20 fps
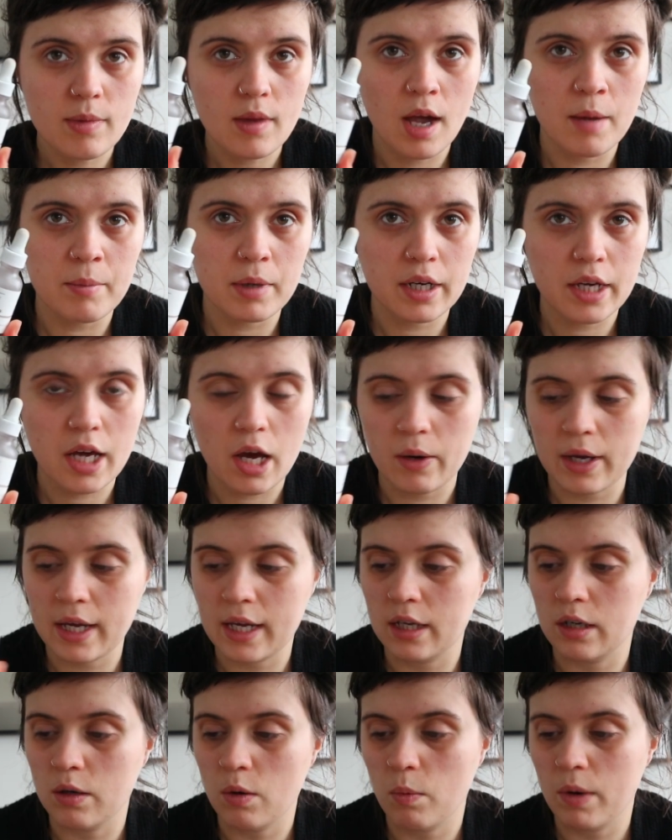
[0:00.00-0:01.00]
I'm gonna go
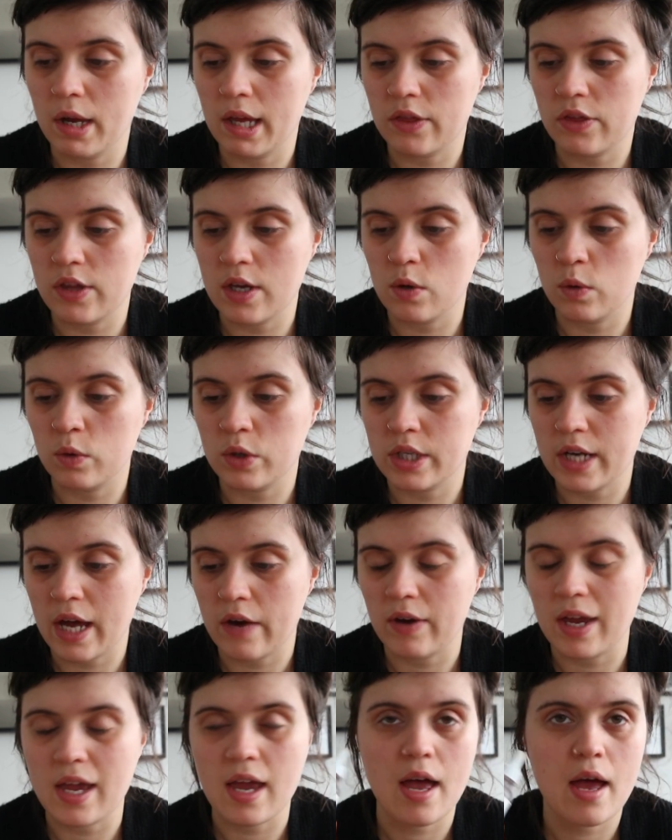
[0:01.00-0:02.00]
in with the
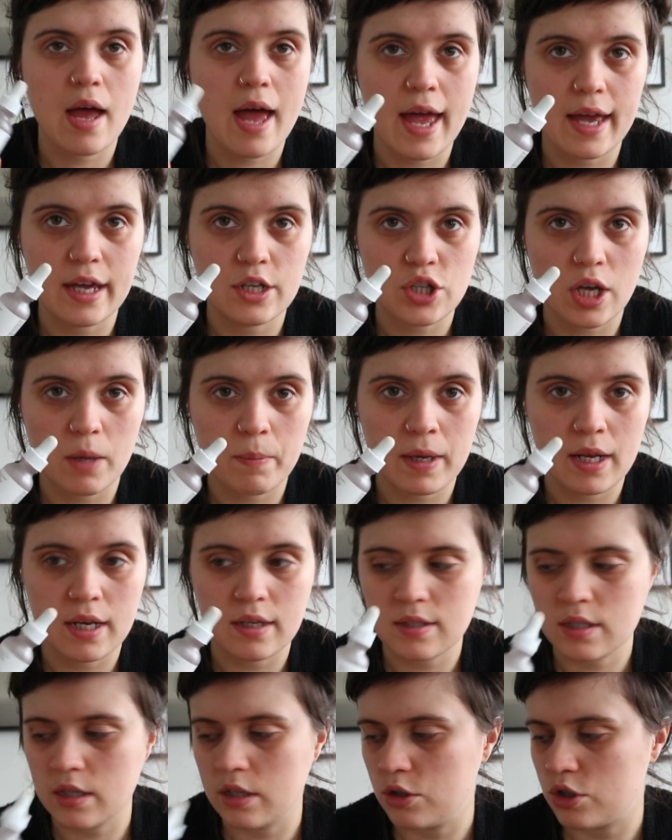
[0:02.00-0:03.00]
Ordinary AHA Peeling
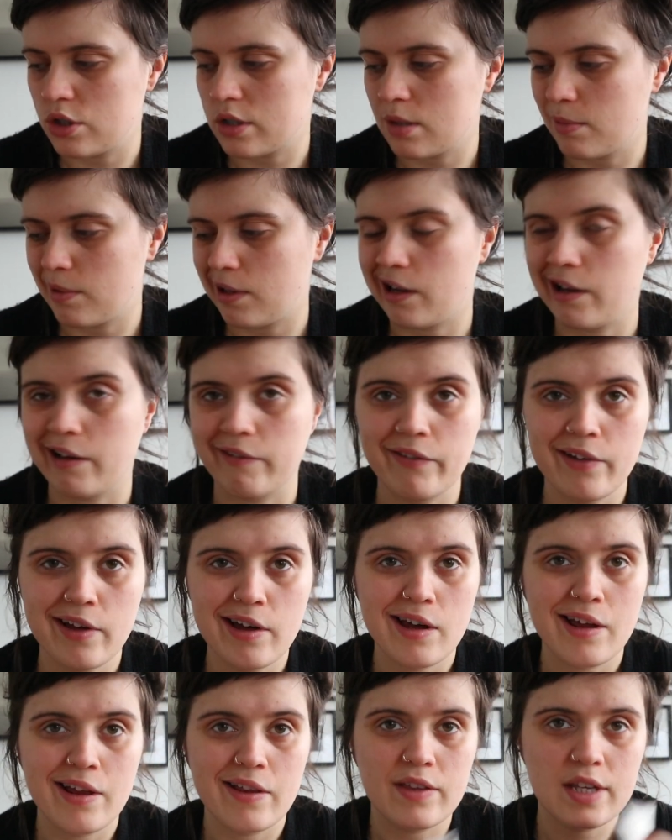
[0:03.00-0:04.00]
Solution. So I'm gonna have
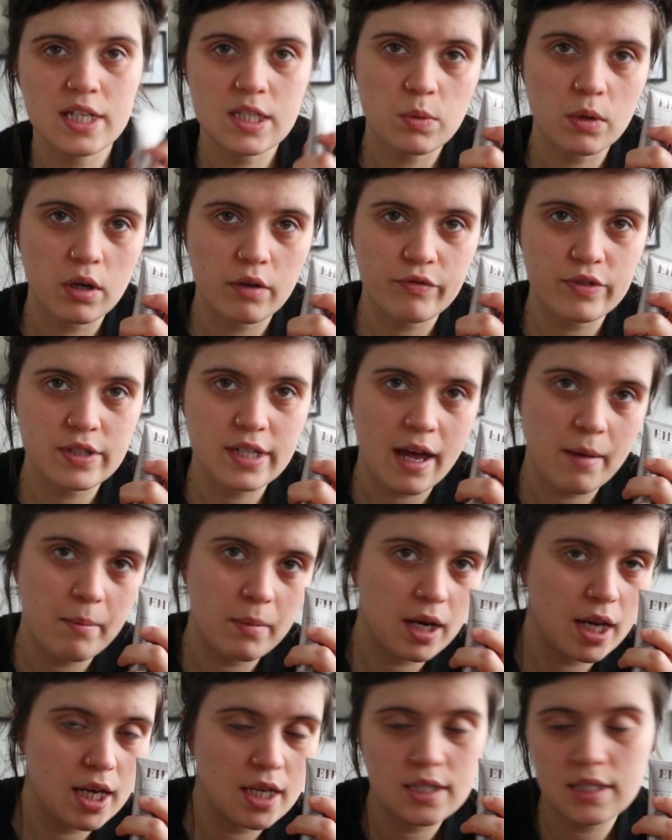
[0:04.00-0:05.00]
this one on for 10
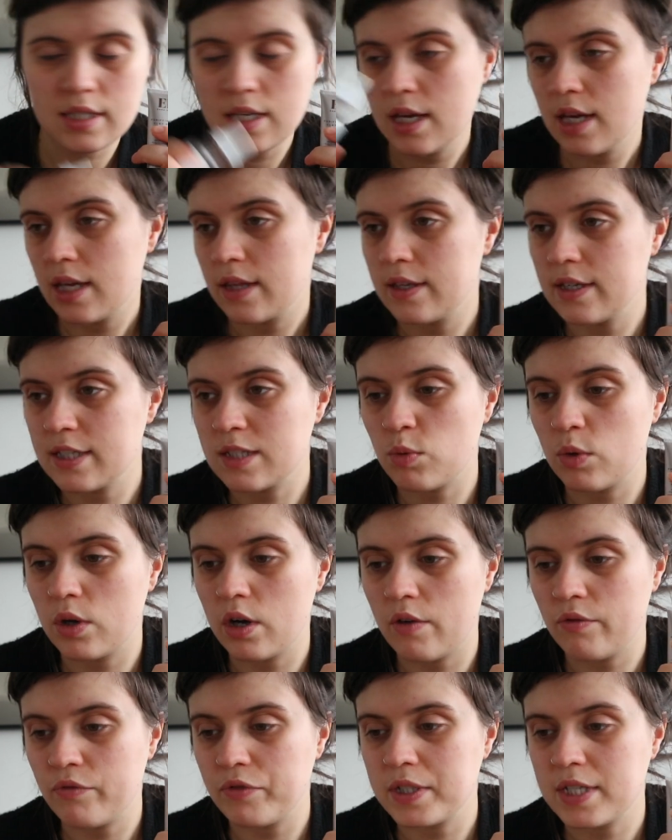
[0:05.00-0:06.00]
minutes, this one
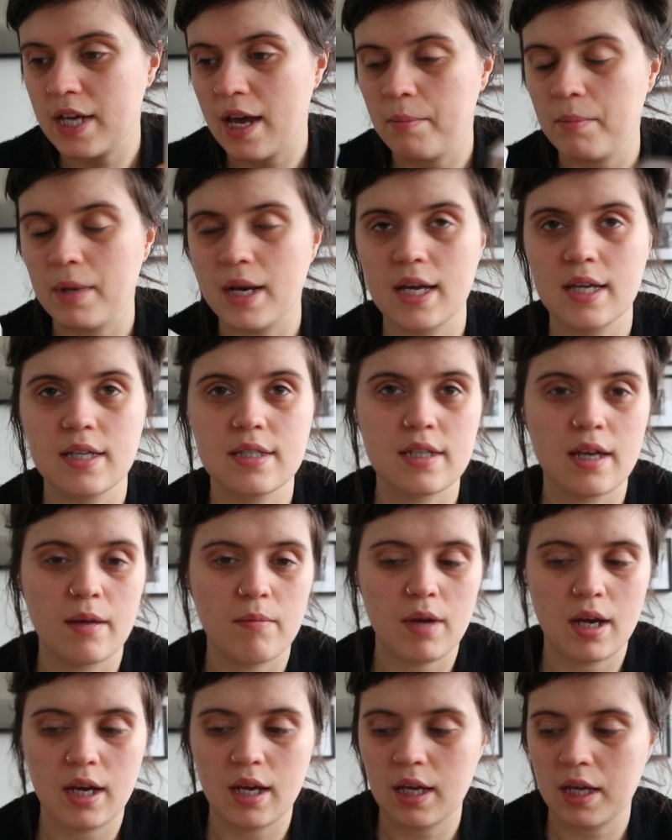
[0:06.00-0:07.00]
on for 10 minutes,
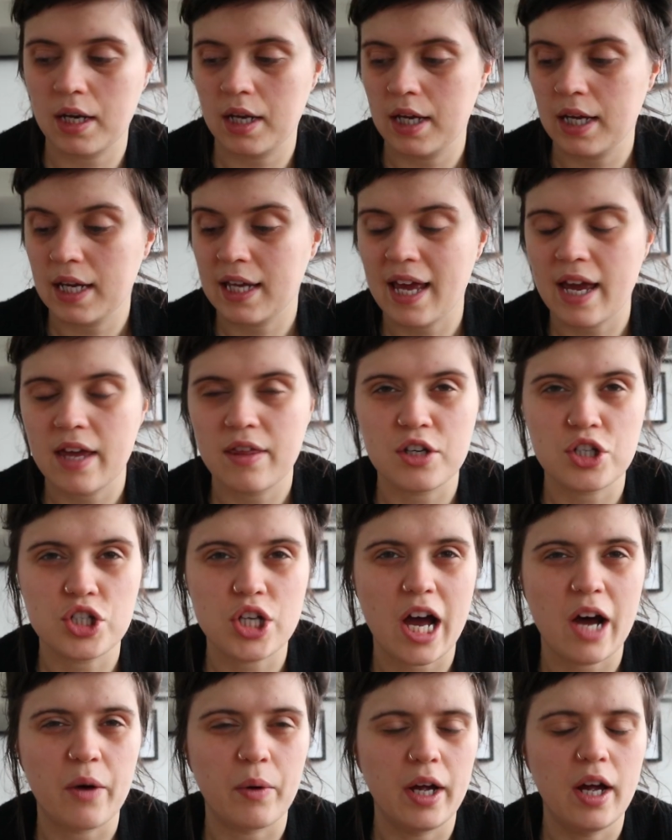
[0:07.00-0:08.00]
and then gonna get in the
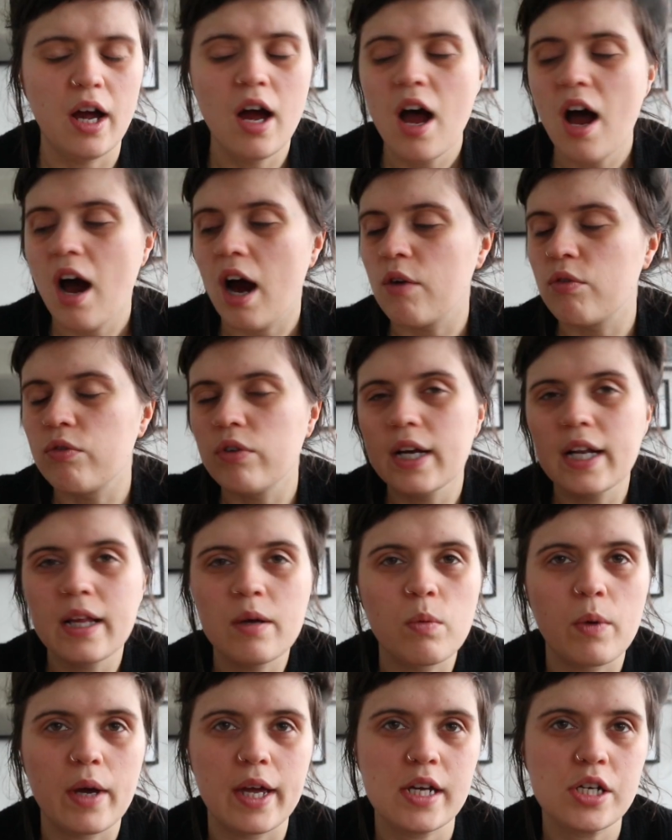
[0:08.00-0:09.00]
shower. I really
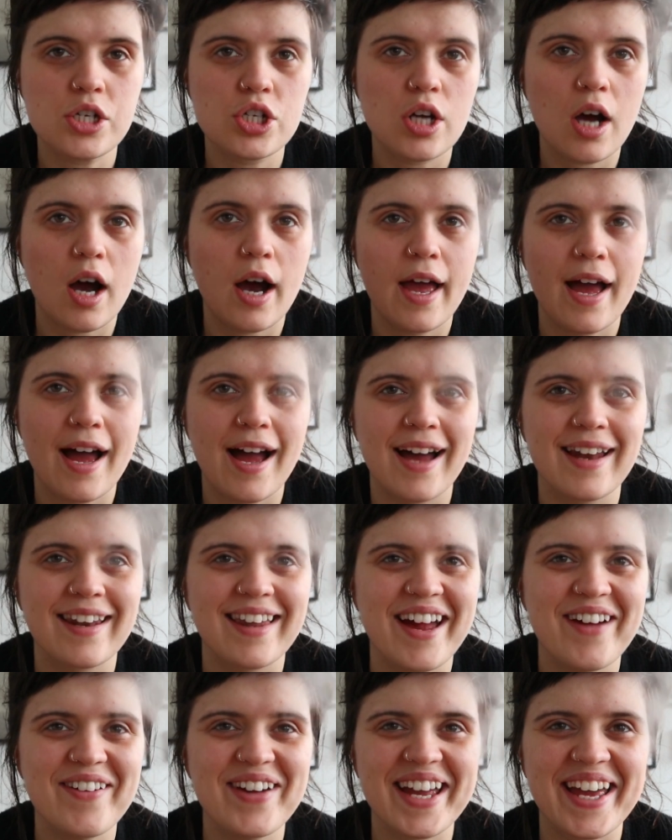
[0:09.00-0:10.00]
wish I had,
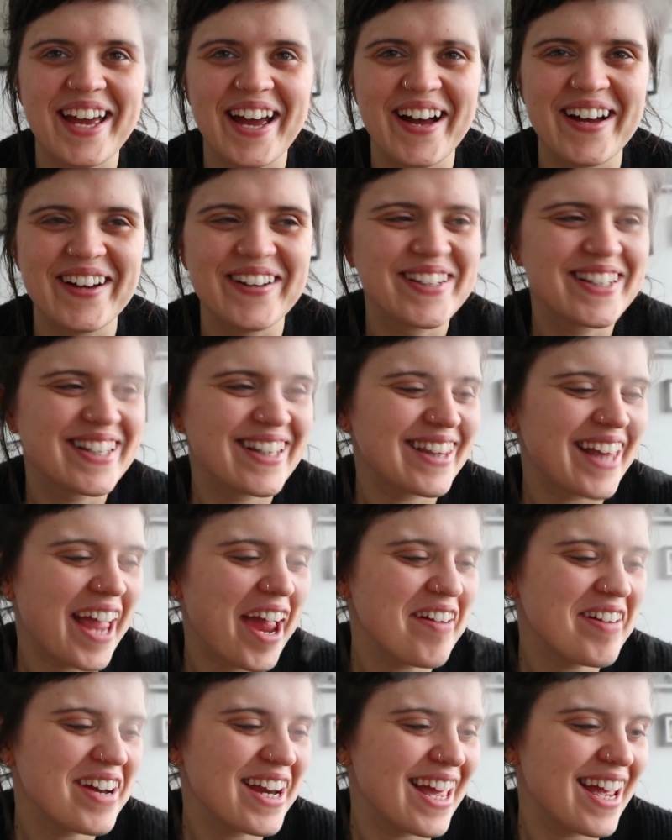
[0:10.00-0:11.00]
there it goes,
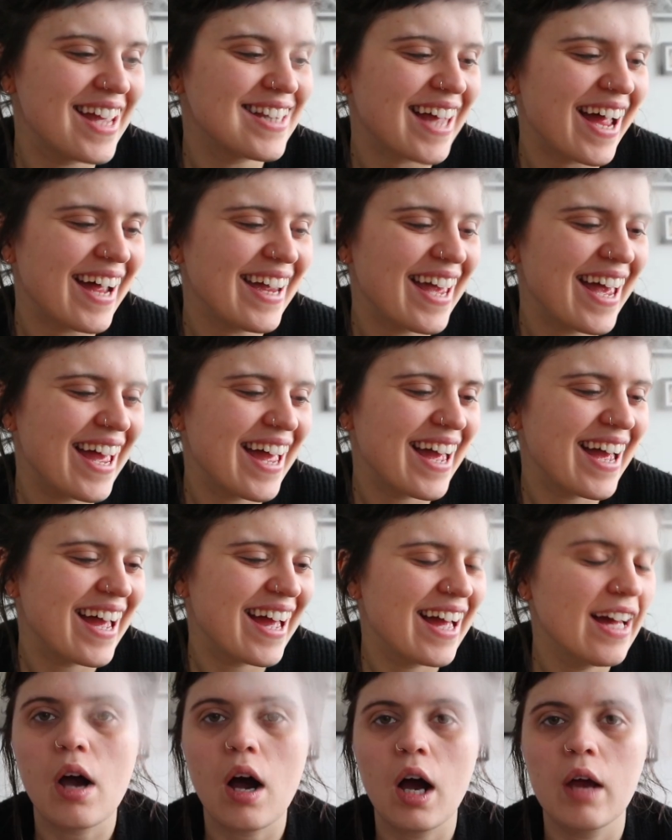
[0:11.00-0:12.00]
there it is,
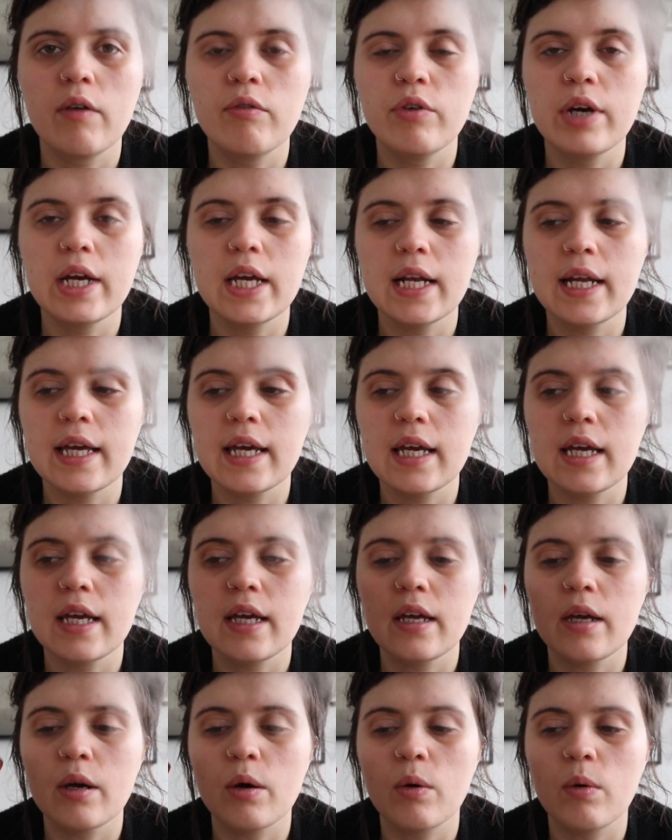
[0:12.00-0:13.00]
hiya. I
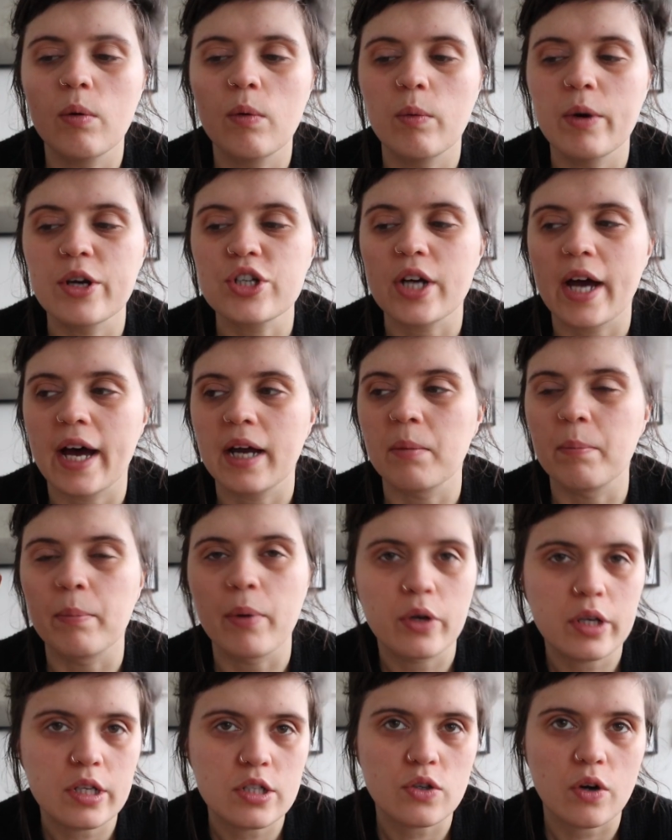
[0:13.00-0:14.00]
really wish I had a
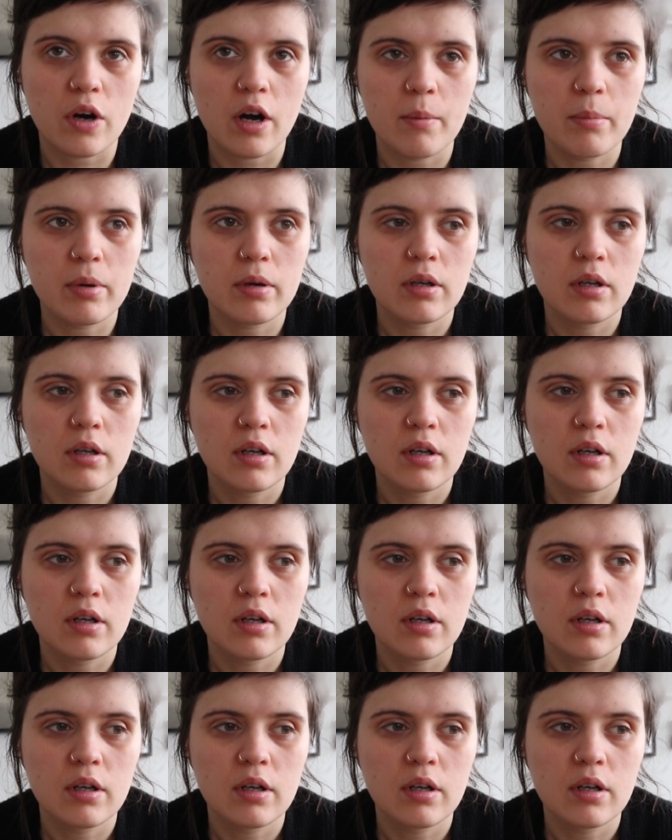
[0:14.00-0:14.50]
body scrub.